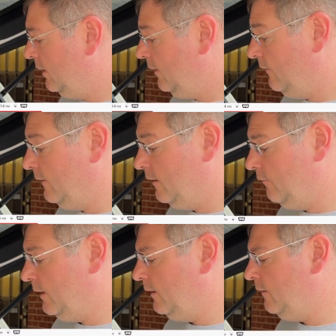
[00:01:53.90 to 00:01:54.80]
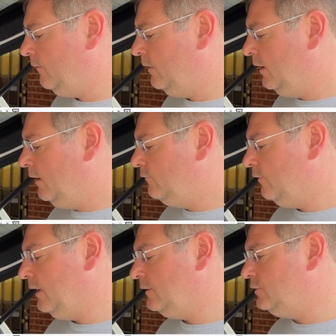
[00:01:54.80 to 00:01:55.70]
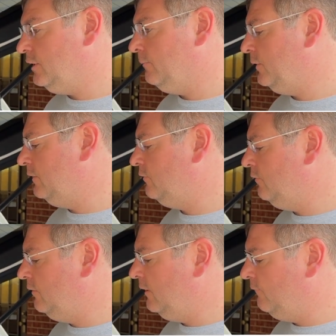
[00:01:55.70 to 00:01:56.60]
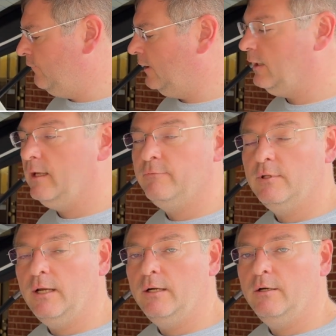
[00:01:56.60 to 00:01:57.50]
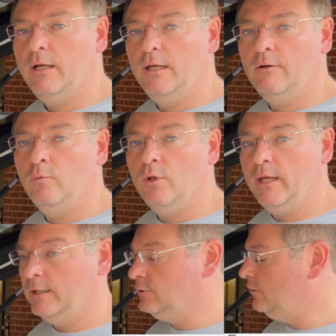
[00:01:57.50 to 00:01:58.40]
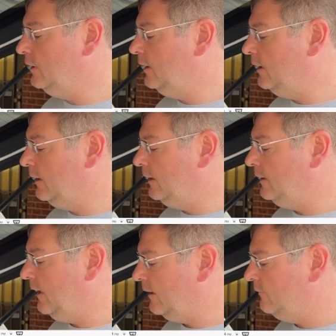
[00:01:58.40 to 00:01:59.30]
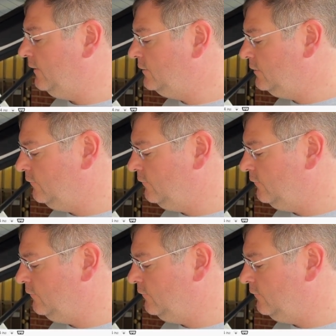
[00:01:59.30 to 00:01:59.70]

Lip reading: There we go. So let's jump into the front left tire and we'll actually get the activation